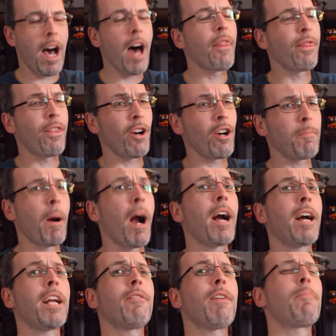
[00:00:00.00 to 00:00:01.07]
a third
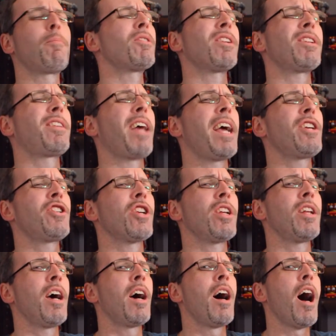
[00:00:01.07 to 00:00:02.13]
party
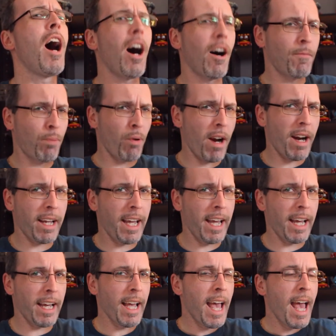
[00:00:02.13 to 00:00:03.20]
representation of
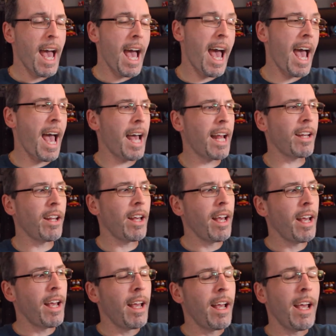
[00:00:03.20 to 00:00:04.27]
Predaking. And
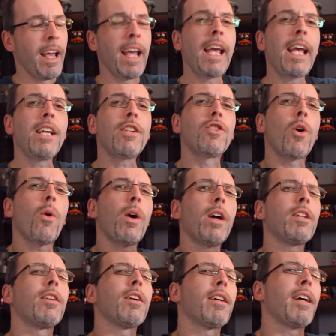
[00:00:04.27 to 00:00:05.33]
he's
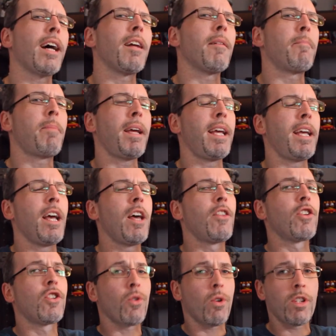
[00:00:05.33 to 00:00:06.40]
going to kind of be
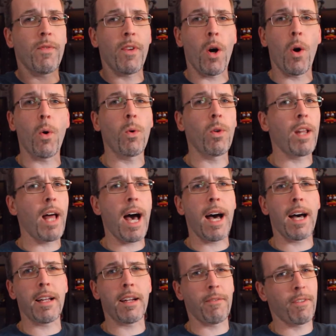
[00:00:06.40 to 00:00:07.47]
the source of a whole
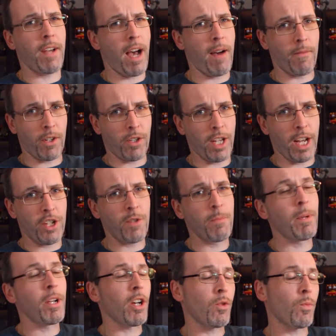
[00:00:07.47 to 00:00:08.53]
lot of
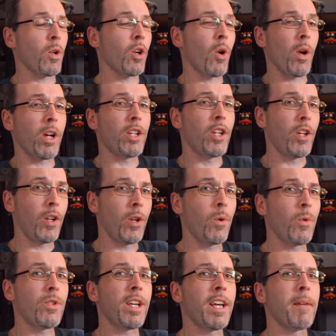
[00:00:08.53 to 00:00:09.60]
conversation because we're going to
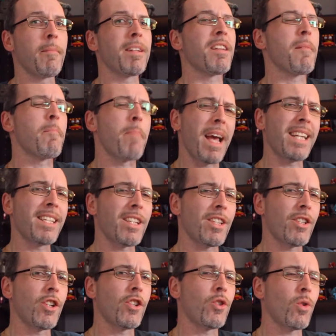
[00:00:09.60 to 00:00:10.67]
use him as a
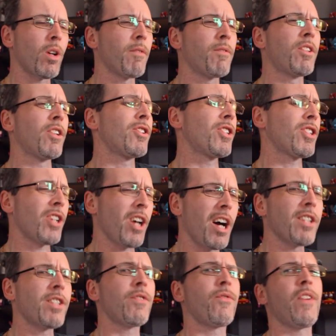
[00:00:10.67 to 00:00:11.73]
basis to sort of
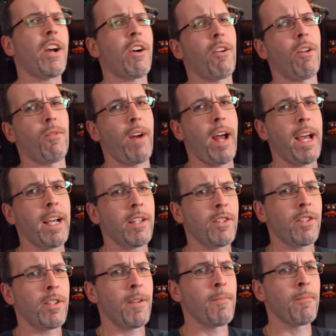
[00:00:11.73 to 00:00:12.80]
discuss Feral
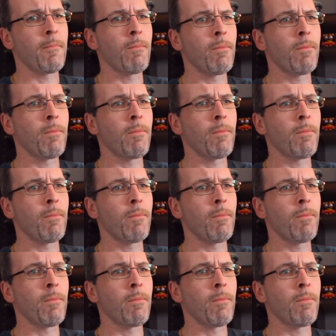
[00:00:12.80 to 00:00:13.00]
Rex,